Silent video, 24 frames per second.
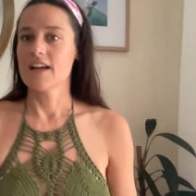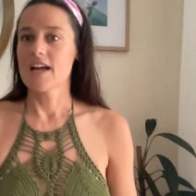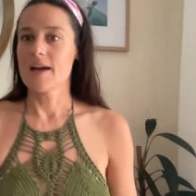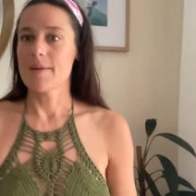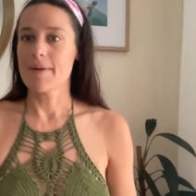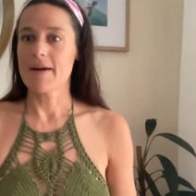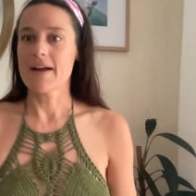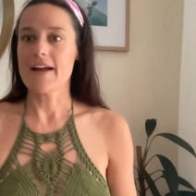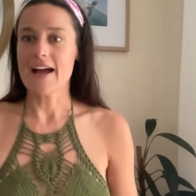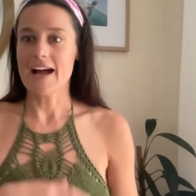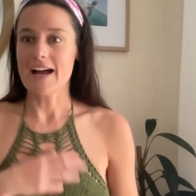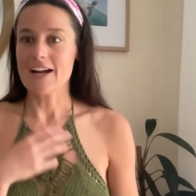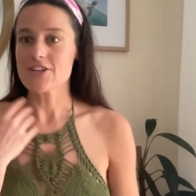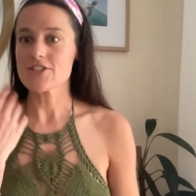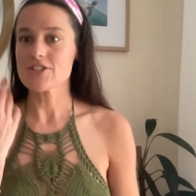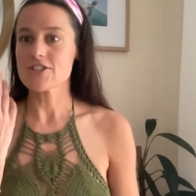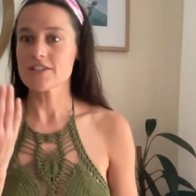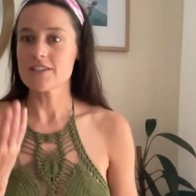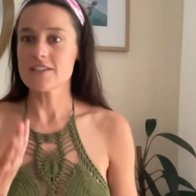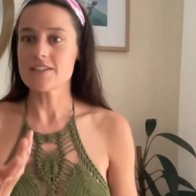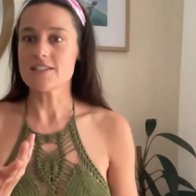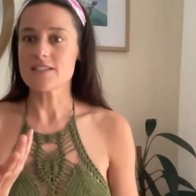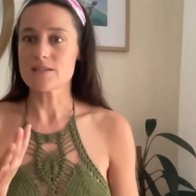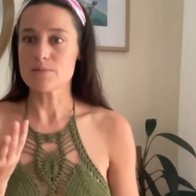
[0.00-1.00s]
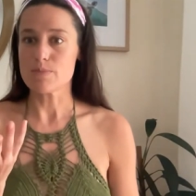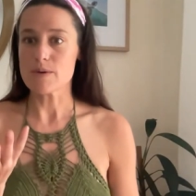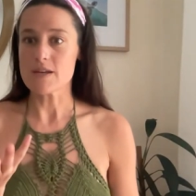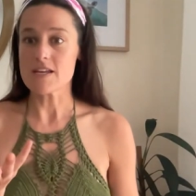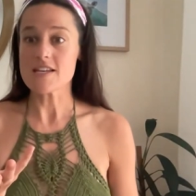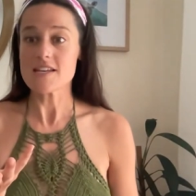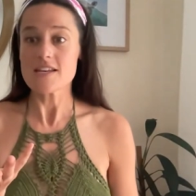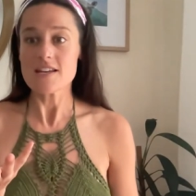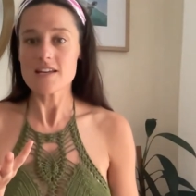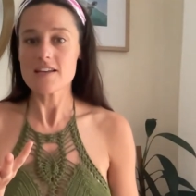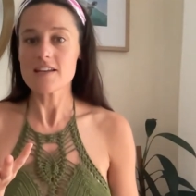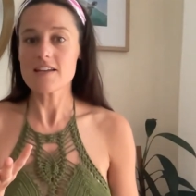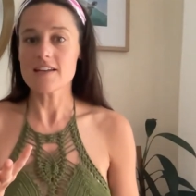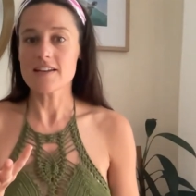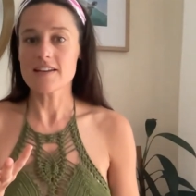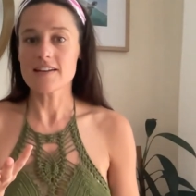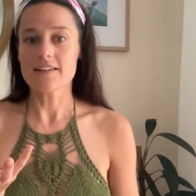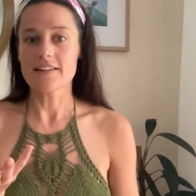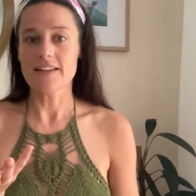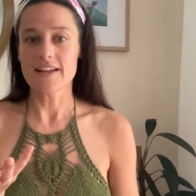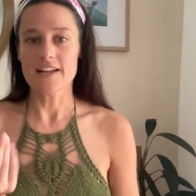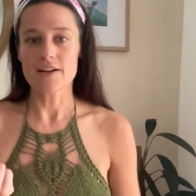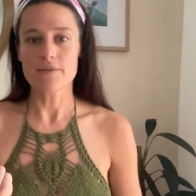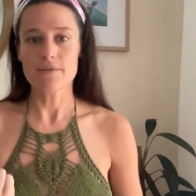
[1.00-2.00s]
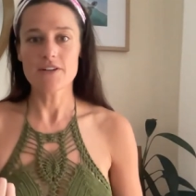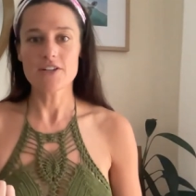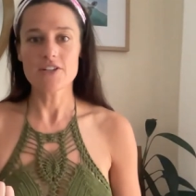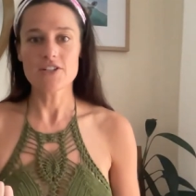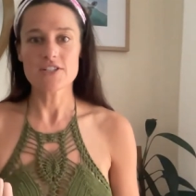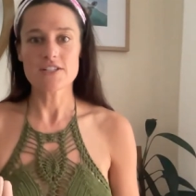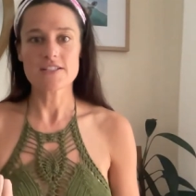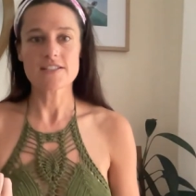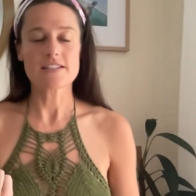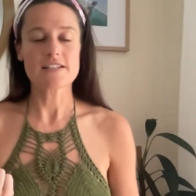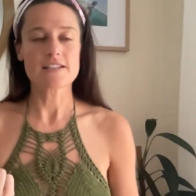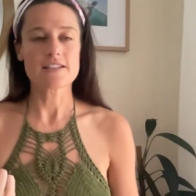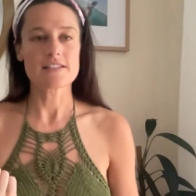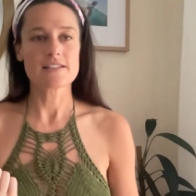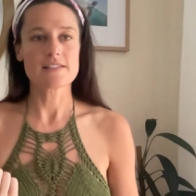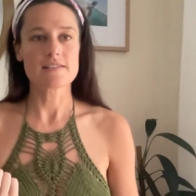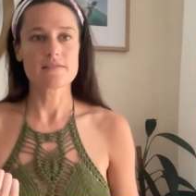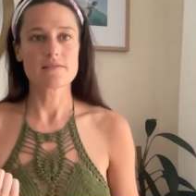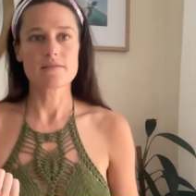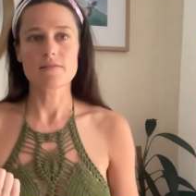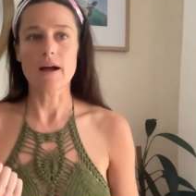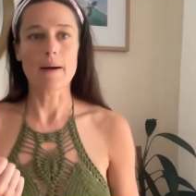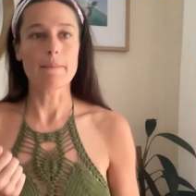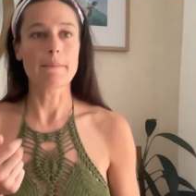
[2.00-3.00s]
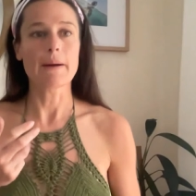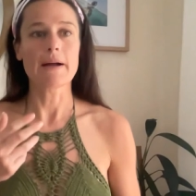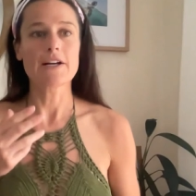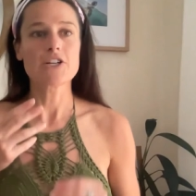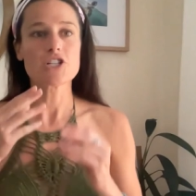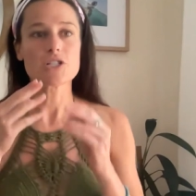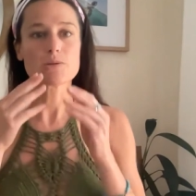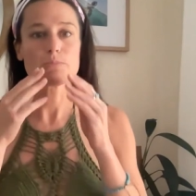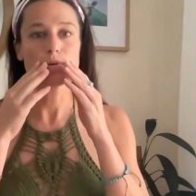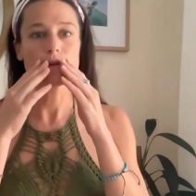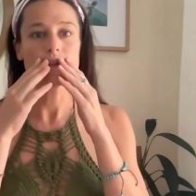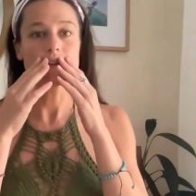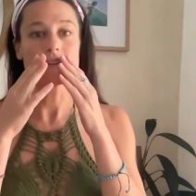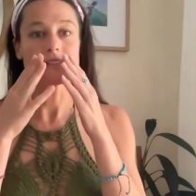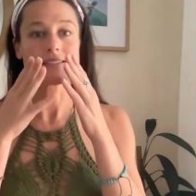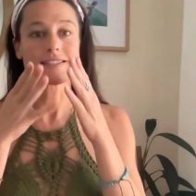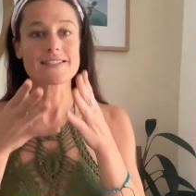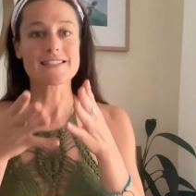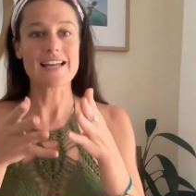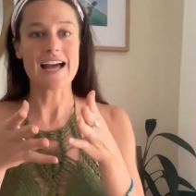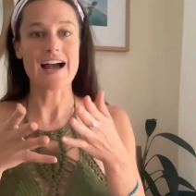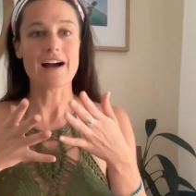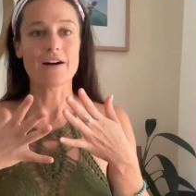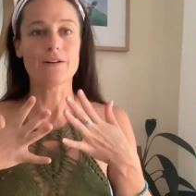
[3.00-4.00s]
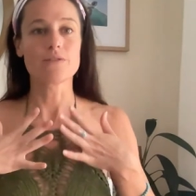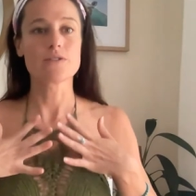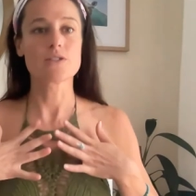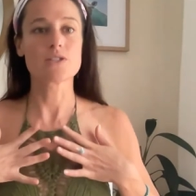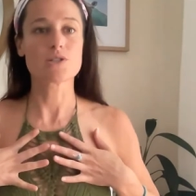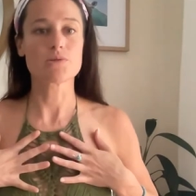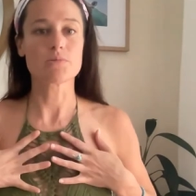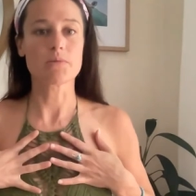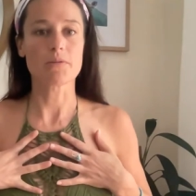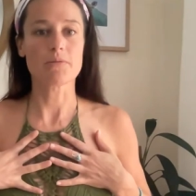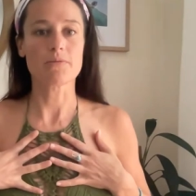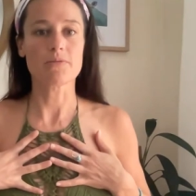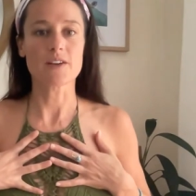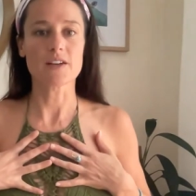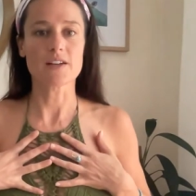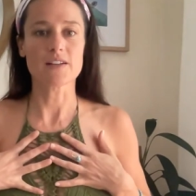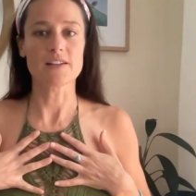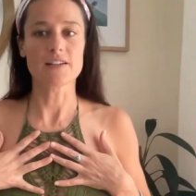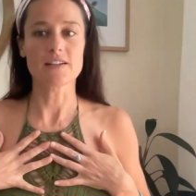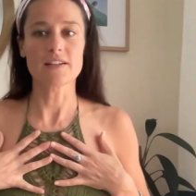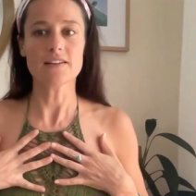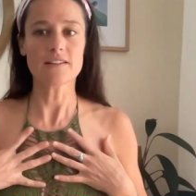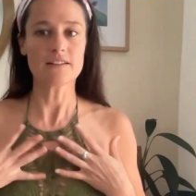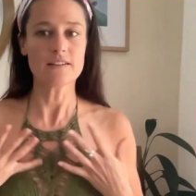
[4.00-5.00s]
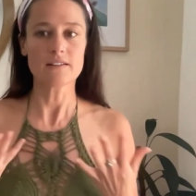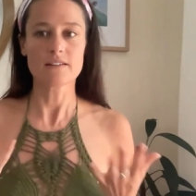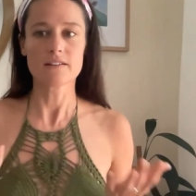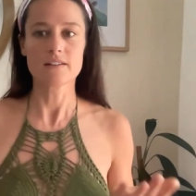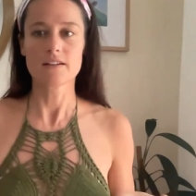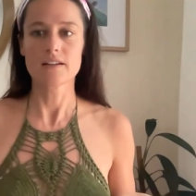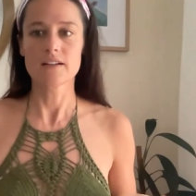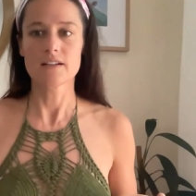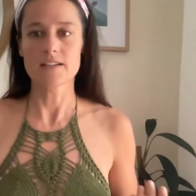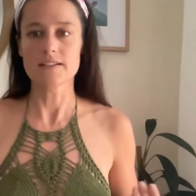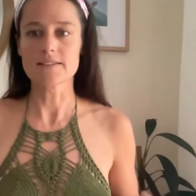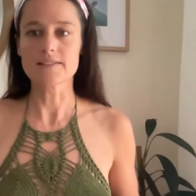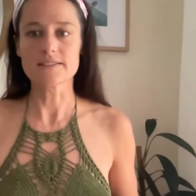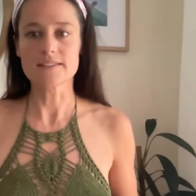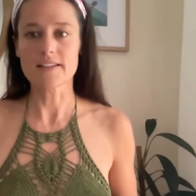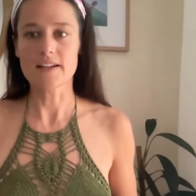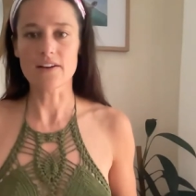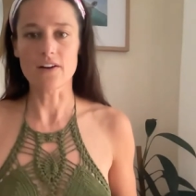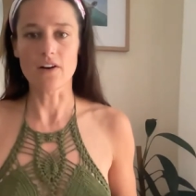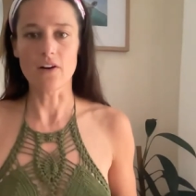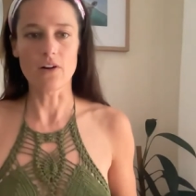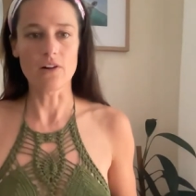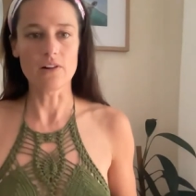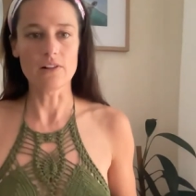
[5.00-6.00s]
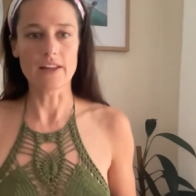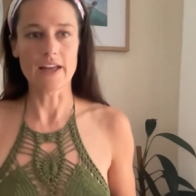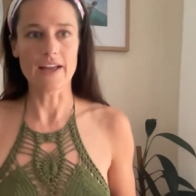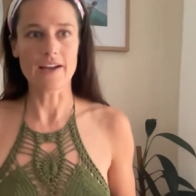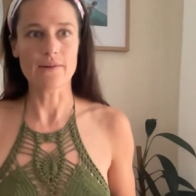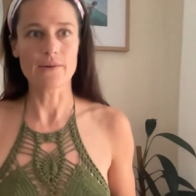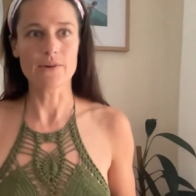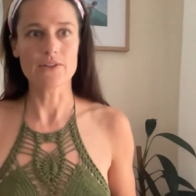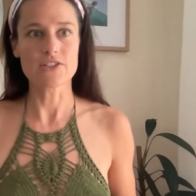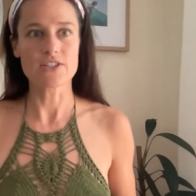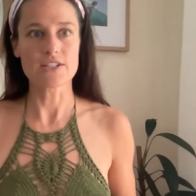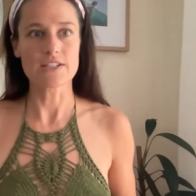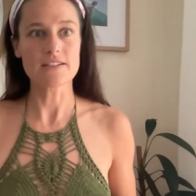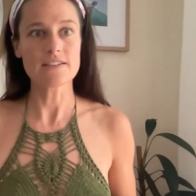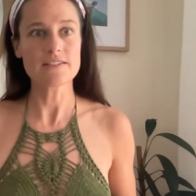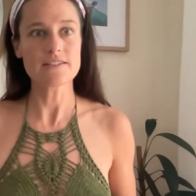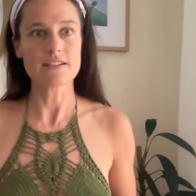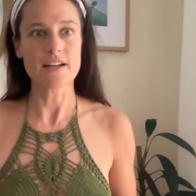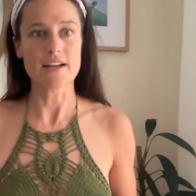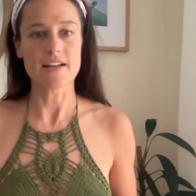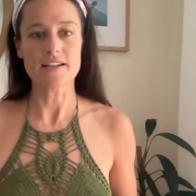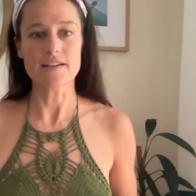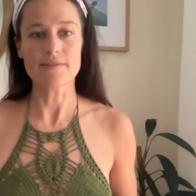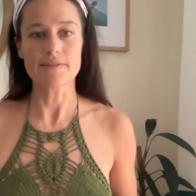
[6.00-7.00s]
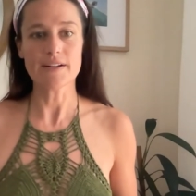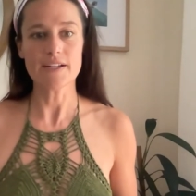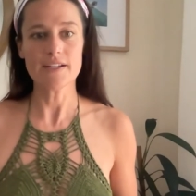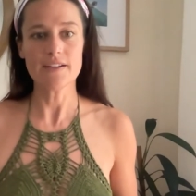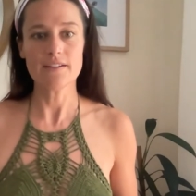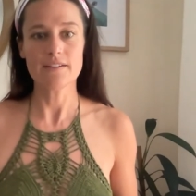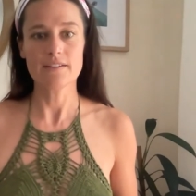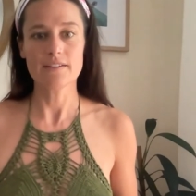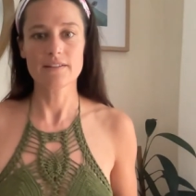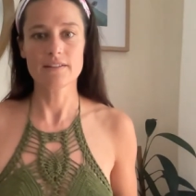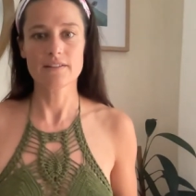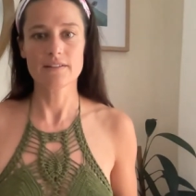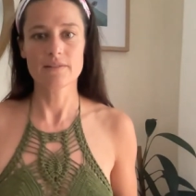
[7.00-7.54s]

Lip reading: Am I actually speaking in a language? Is it, am I just putting sounds to a feeling? Isn't that all language is anyway?